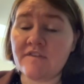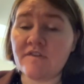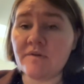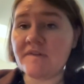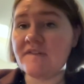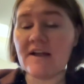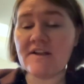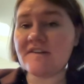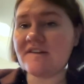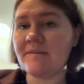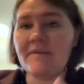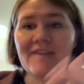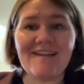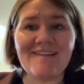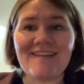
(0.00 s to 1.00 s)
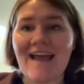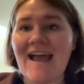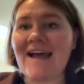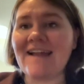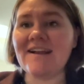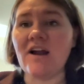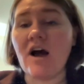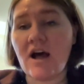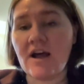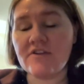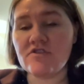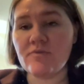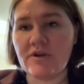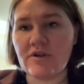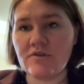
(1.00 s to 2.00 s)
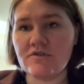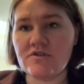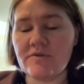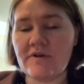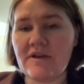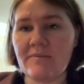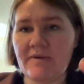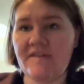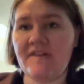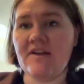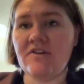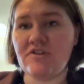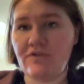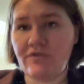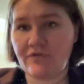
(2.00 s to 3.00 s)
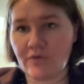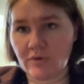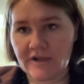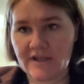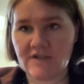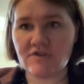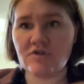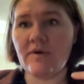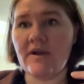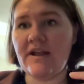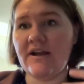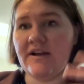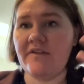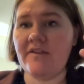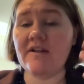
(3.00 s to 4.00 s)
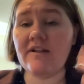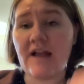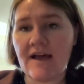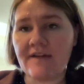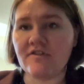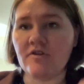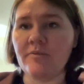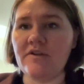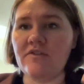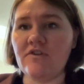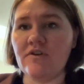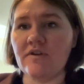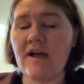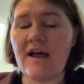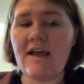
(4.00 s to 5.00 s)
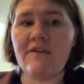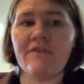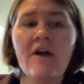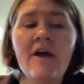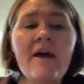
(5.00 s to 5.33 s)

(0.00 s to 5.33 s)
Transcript: So it's not just something that's added on to what you're doing, but is actually fully integrated into the classroom into your life.